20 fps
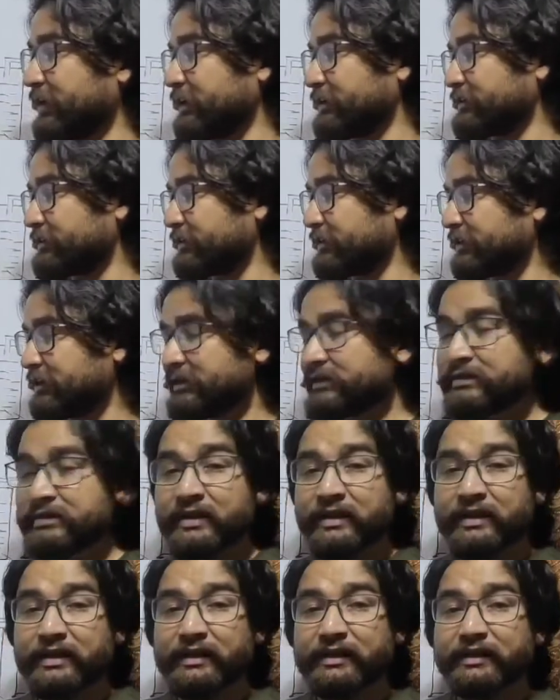gas is
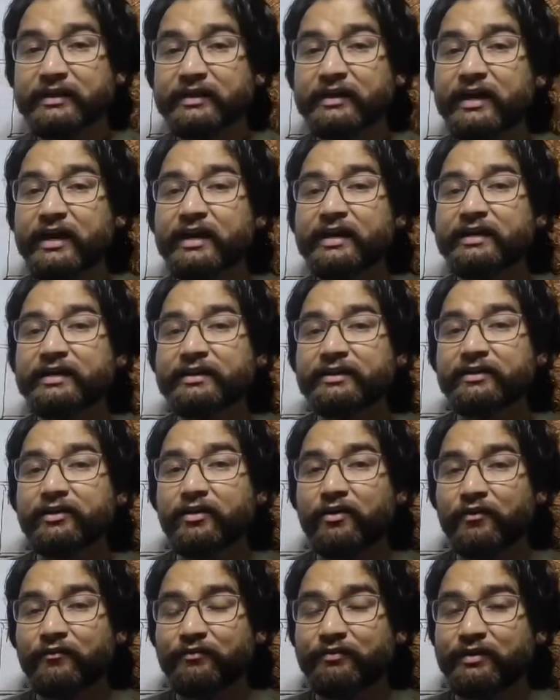drying
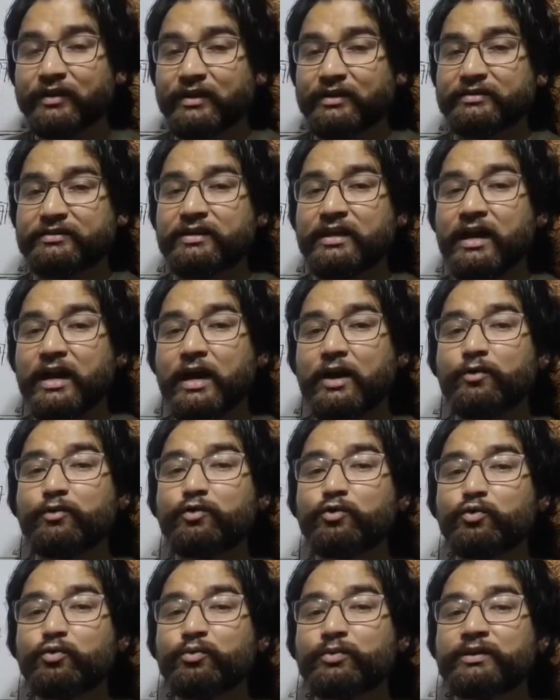of gas. How
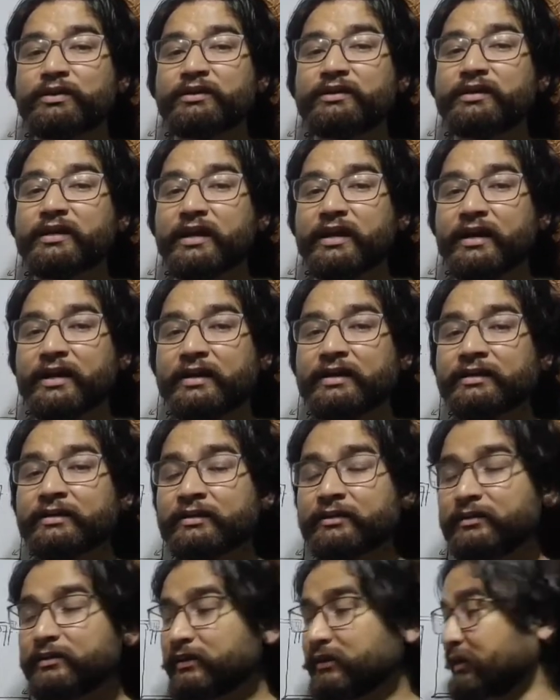do we dry
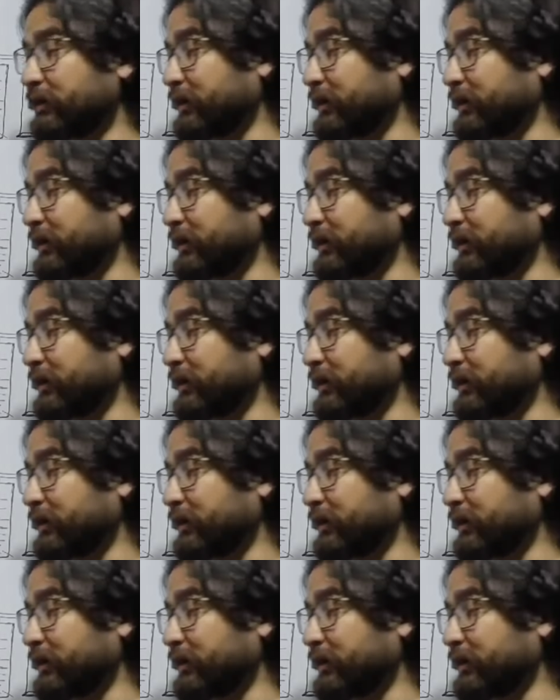the